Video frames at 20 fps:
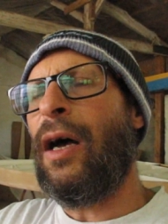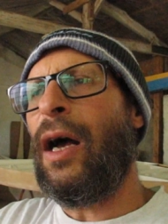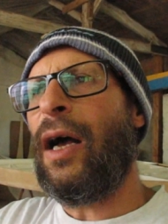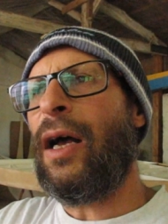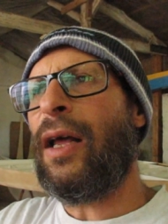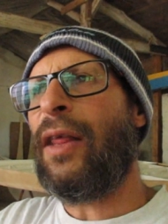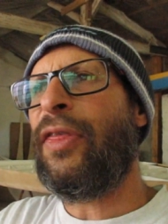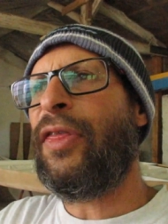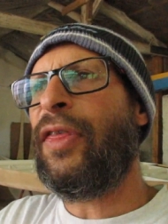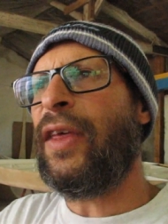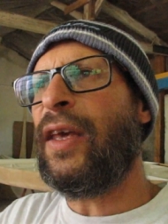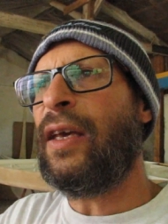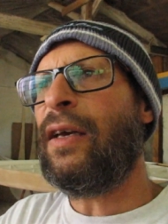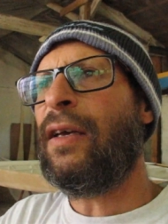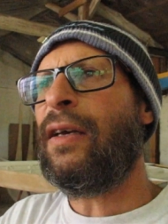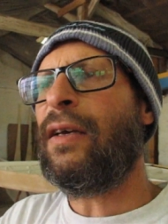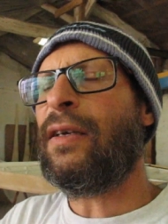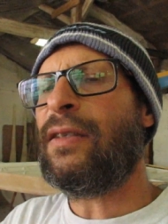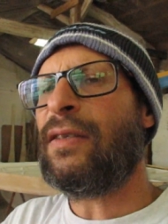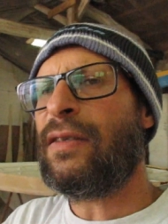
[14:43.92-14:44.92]
I
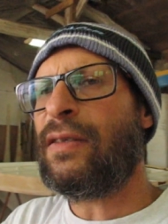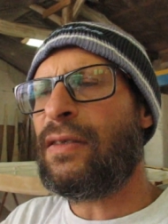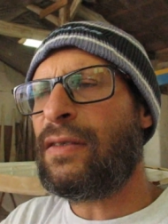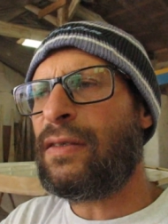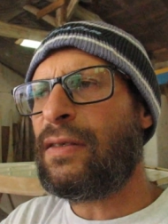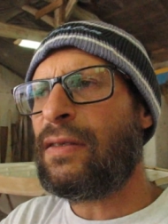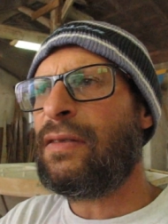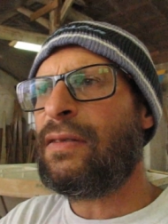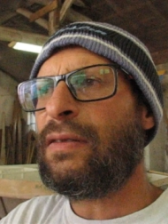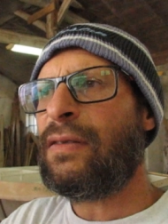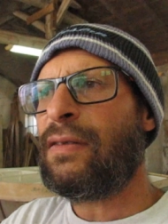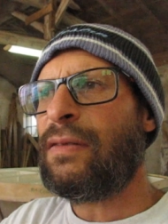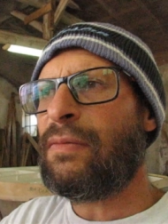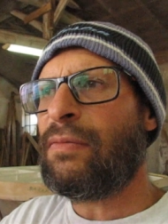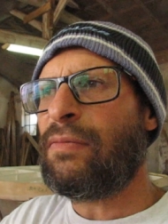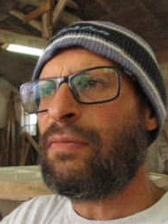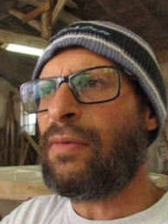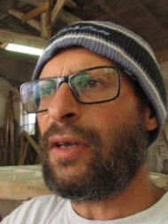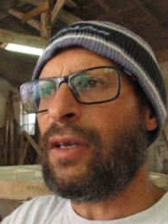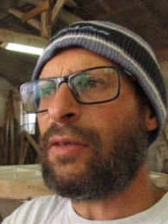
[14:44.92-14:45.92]
think
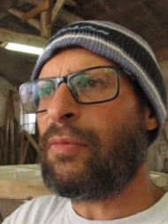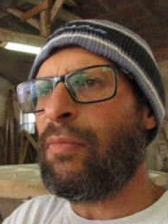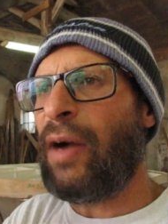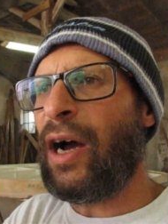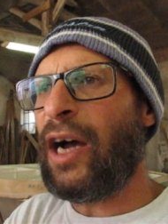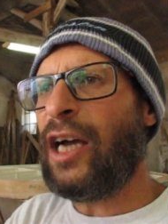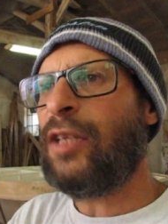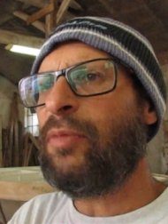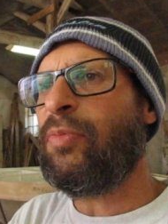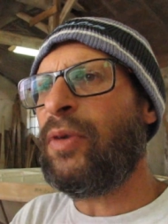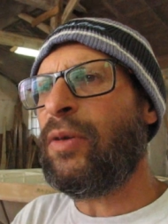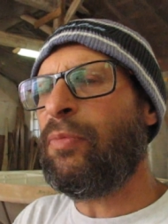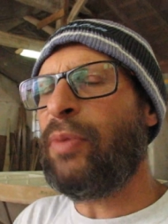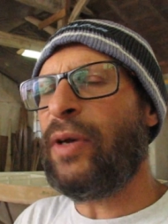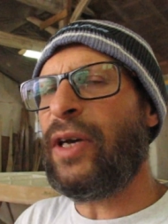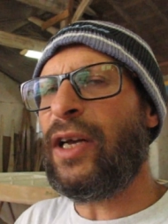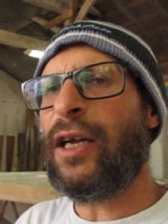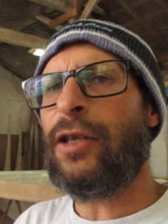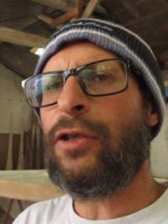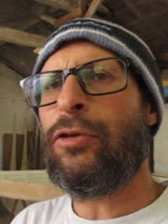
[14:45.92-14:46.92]
it's, it might be
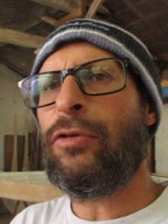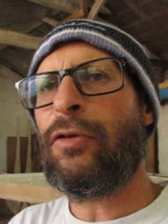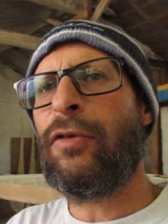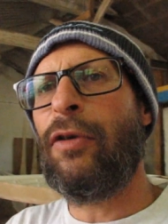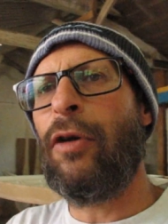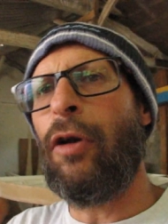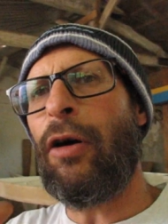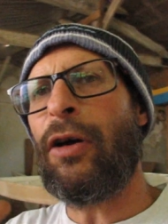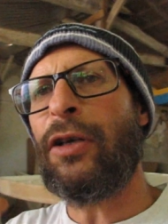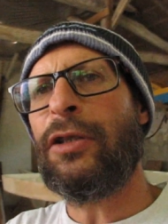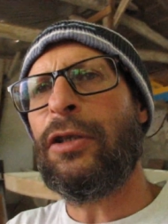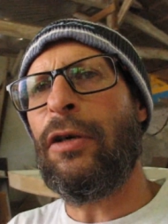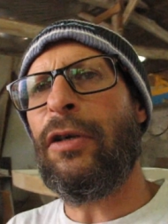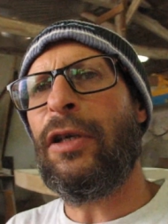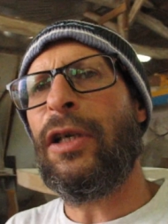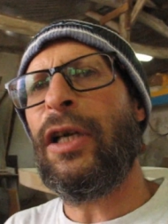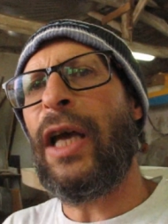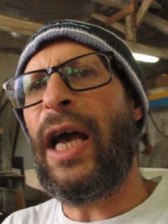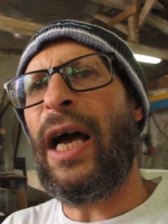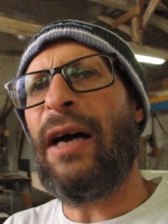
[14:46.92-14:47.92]
better to gloss
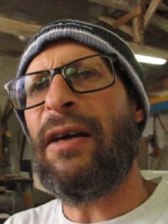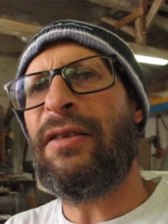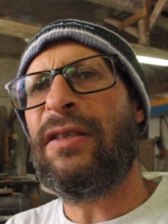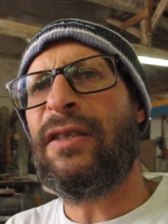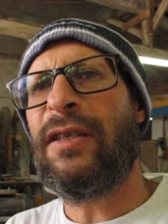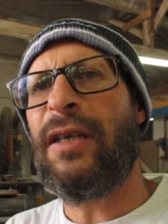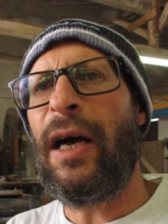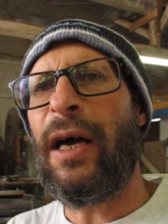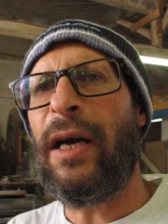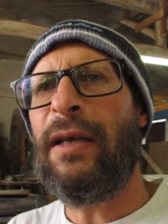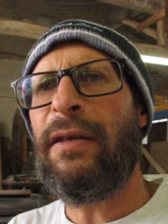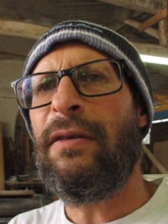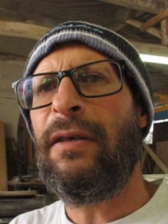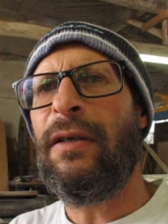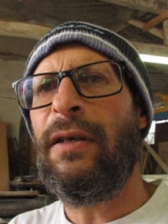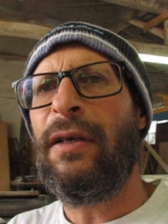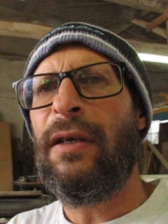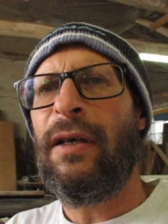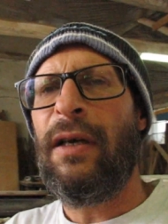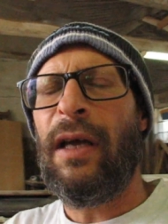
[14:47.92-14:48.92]
only outside
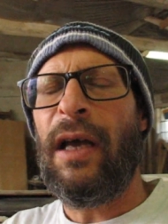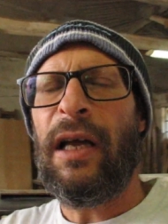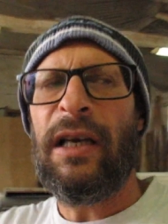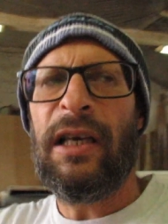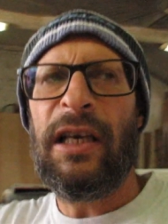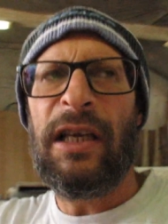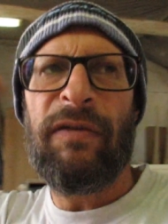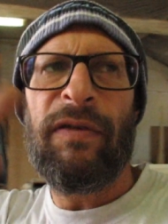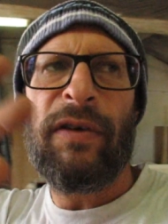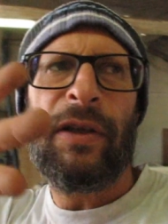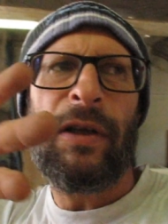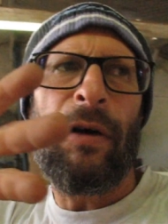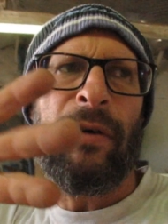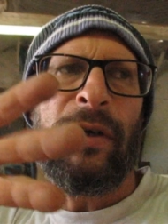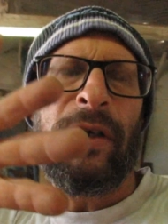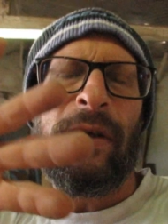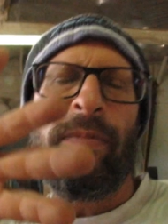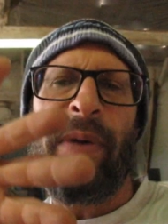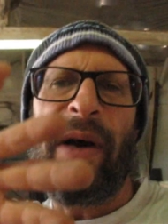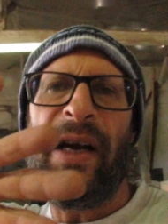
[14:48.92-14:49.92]
and leave it
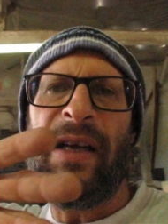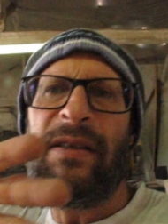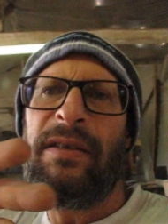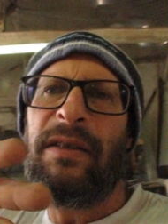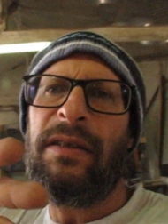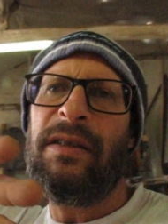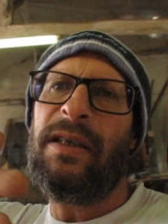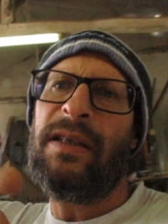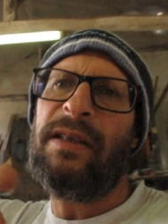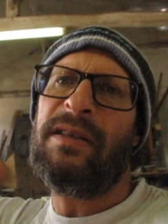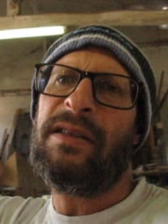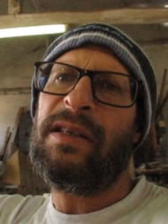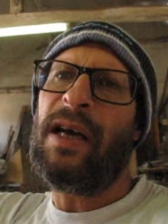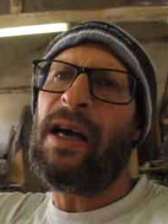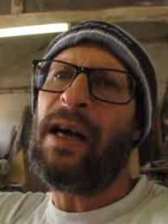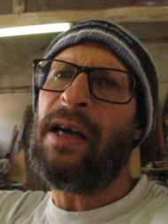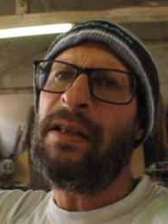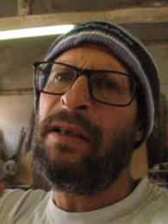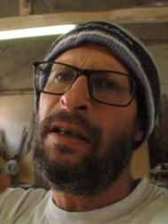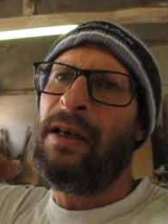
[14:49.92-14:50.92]
only painted
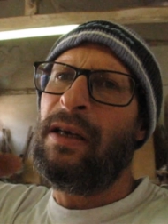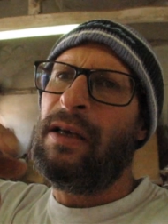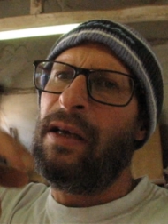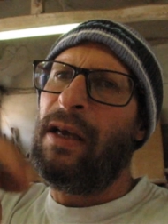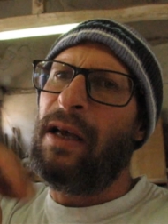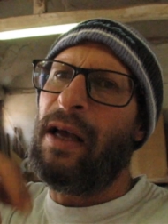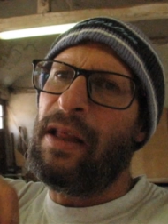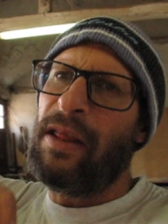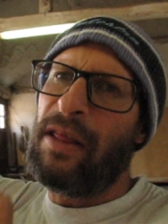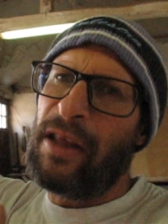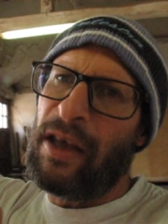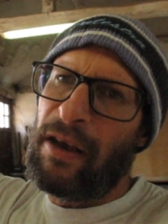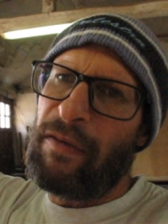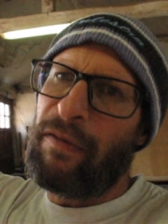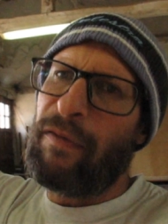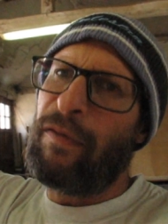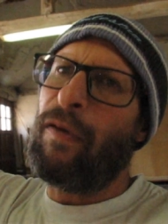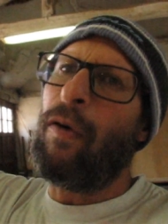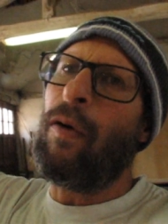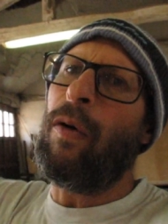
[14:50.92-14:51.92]
inside and
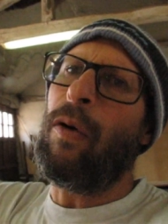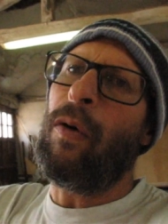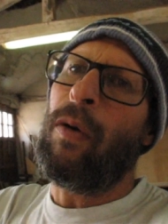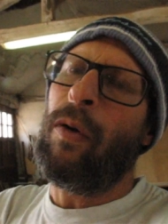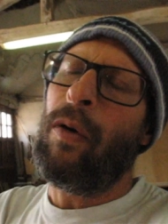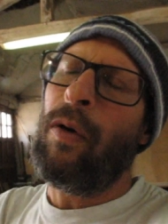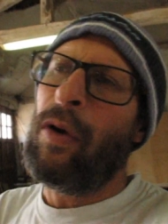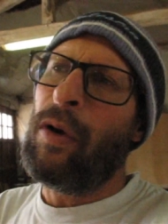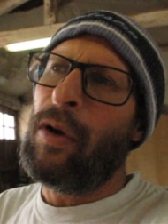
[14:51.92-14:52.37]
therefore